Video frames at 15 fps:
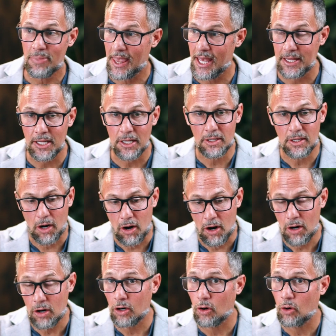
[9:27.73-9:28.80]
And then
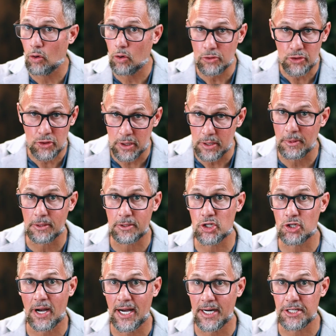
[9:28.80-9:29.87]
our whole treatment
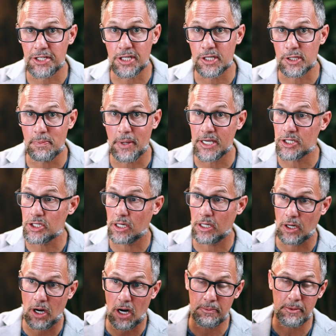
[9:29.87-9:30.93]
strategy is based
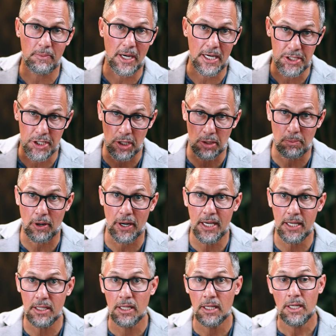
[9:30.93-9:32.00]
on optimizing your
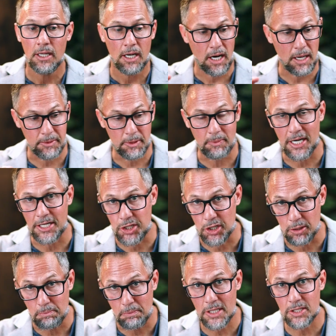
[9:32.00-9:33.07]
brain, optimizing
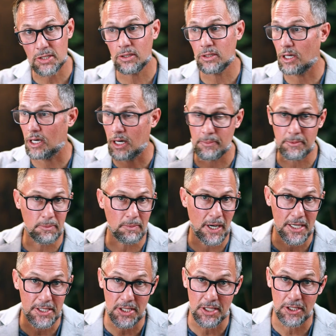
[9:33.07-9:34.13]
your muscle,
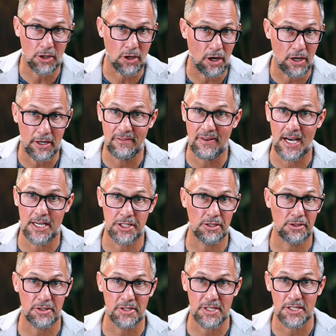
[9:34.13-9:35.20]
optimizing your
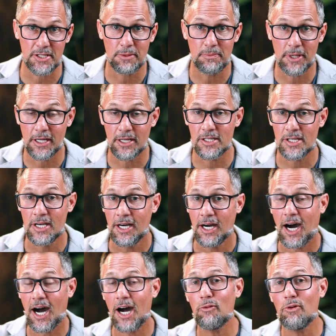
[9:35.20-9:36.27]
cardiovascular system, because
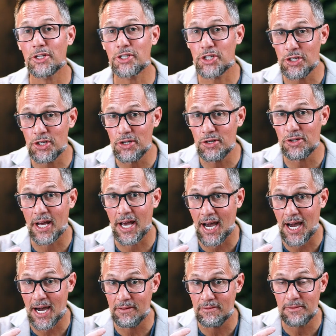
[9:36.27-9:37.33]
I want you to
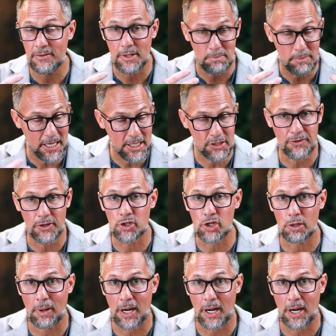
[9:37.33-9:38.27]
have the best future